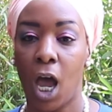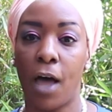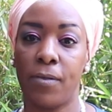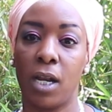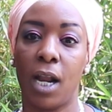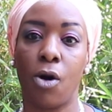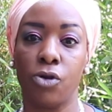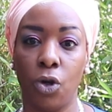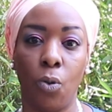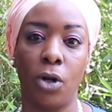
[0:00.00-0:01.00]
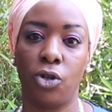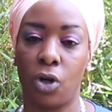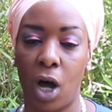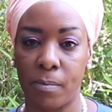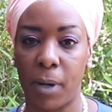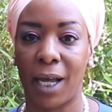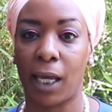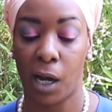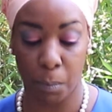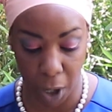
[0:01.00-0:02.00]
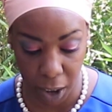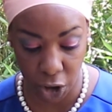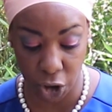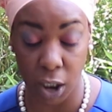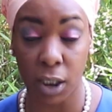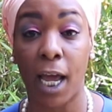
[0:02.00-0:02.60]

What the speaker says: and then now you want to come back and punish us.